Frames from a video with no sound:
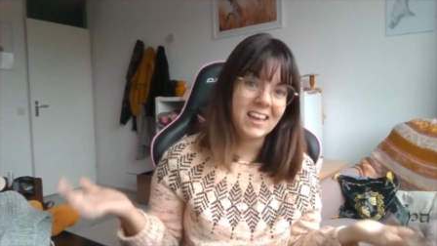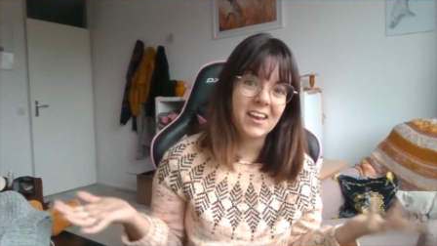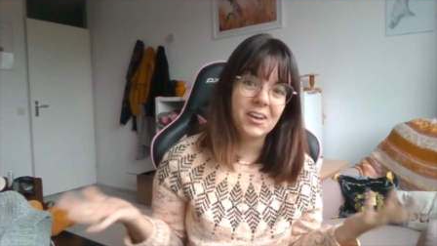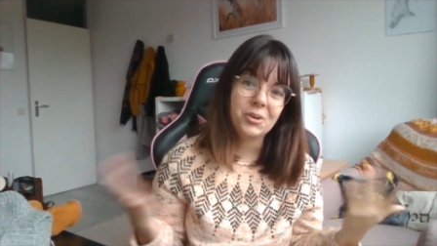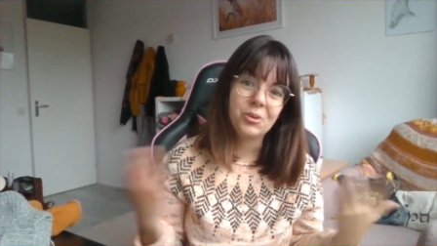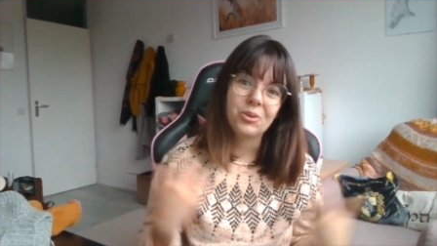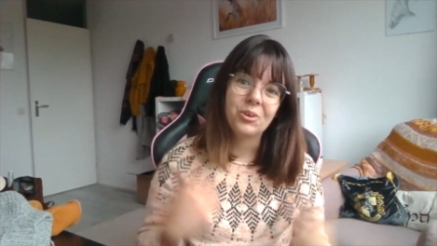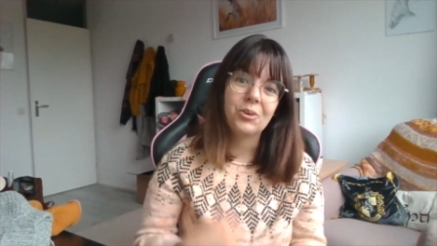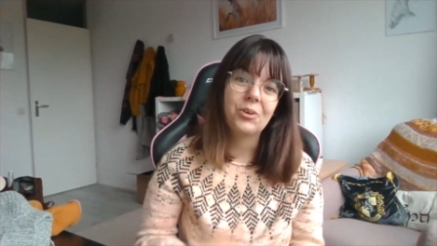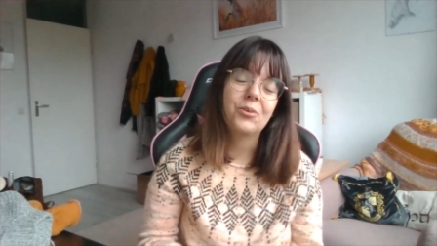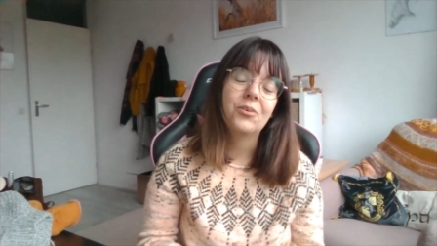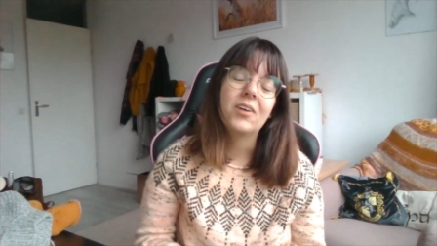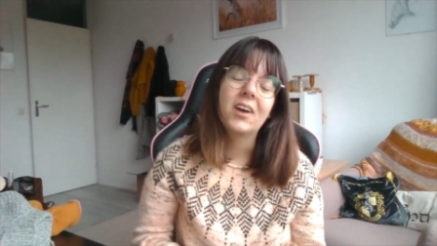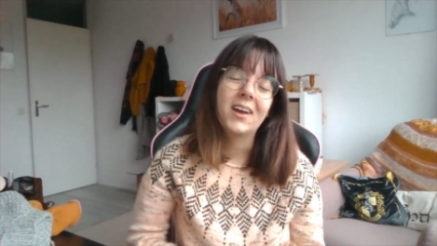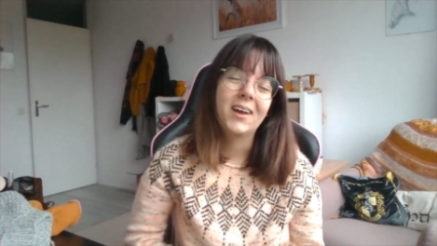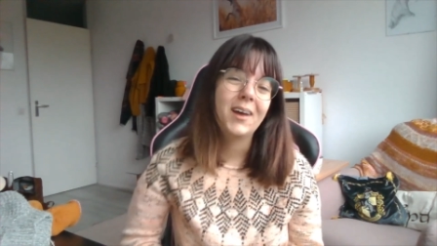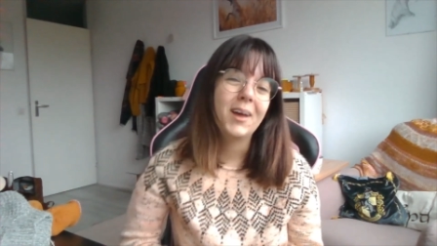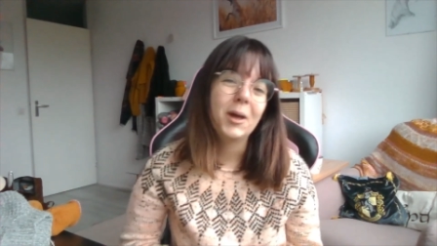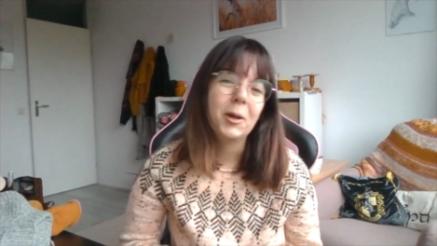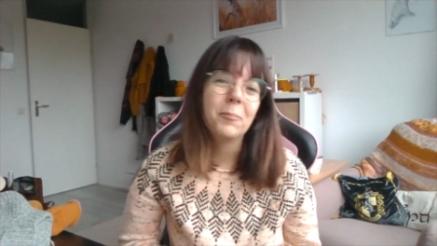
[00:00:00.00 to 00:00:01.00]
I don't know
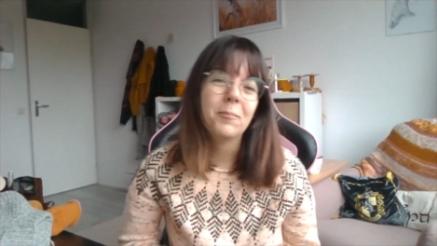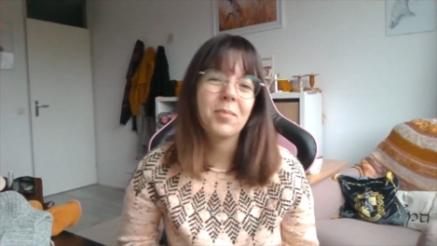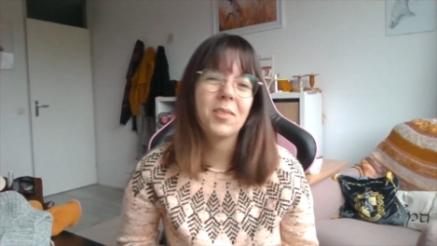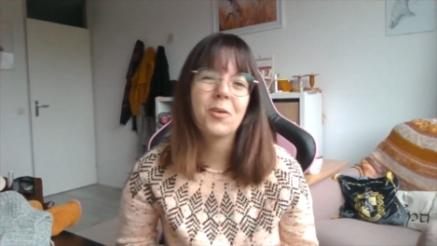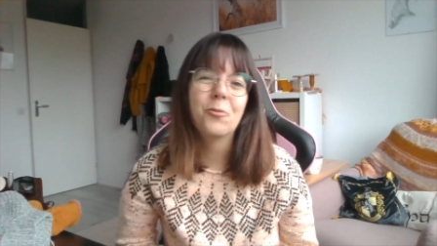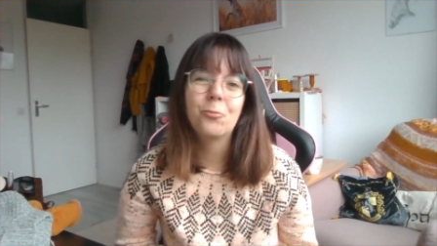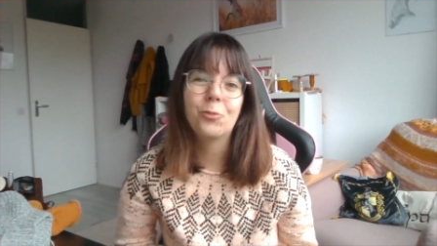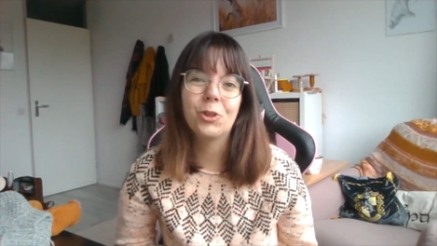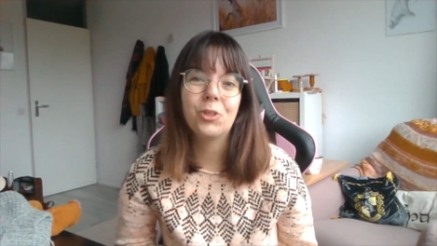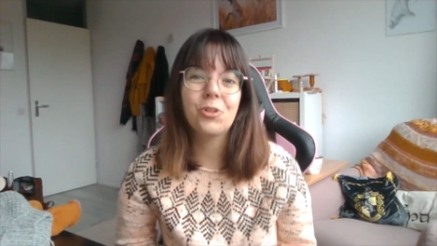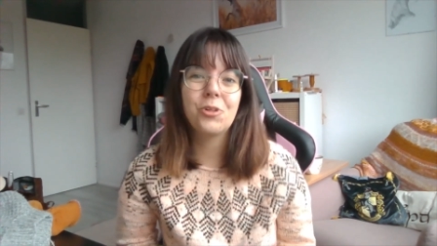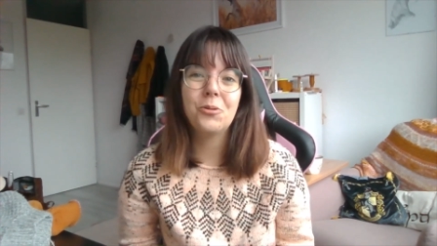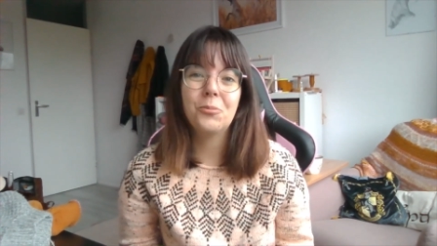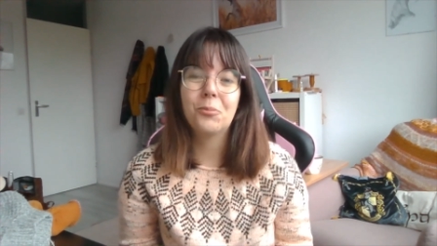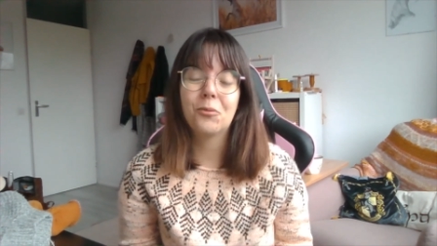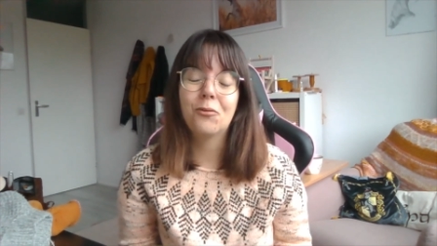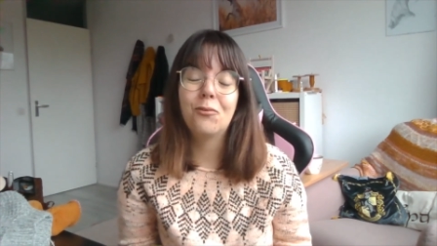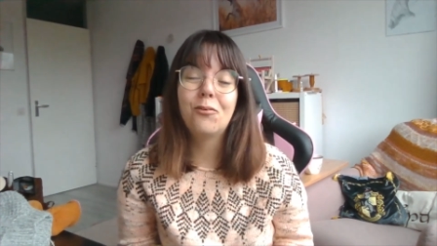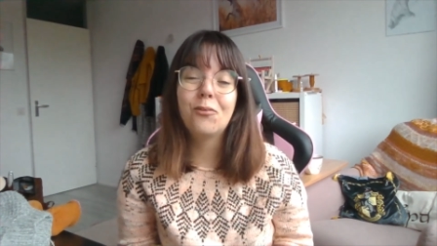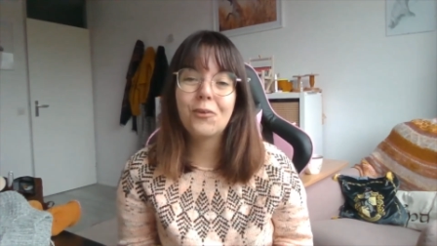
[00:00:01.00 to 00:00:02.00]
which you
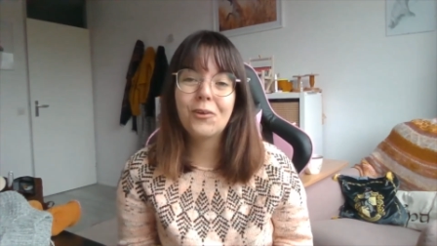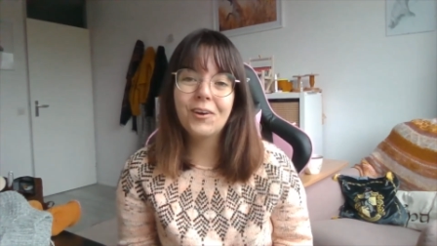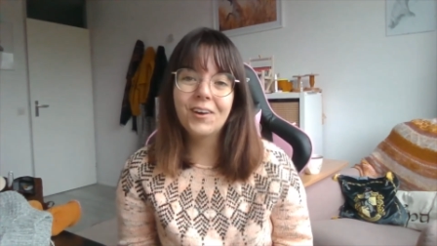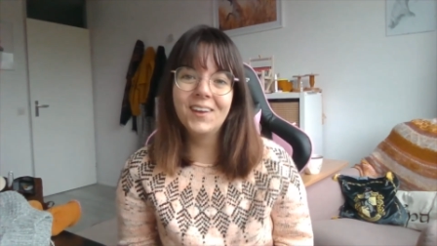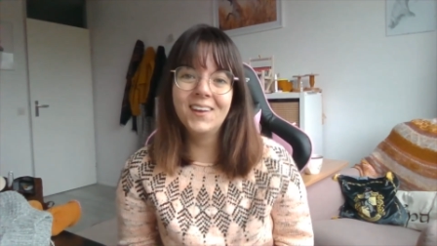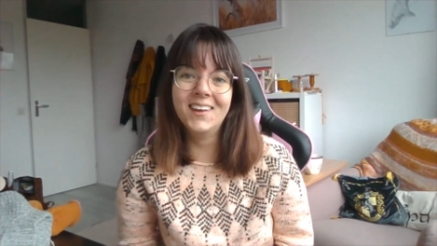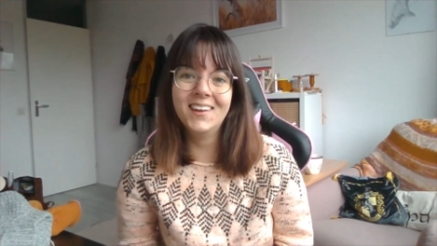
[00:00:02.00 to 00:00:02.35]
prefer.